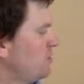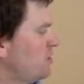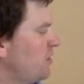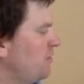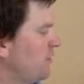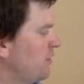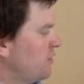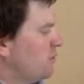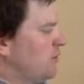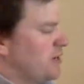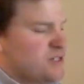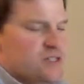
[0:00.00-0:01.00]
solving
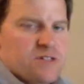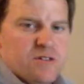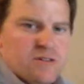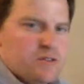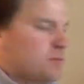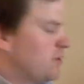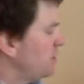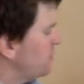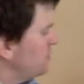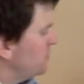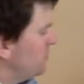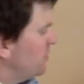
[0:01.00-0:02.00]
equations or
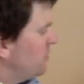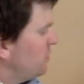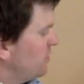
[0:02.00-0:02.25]
expressions with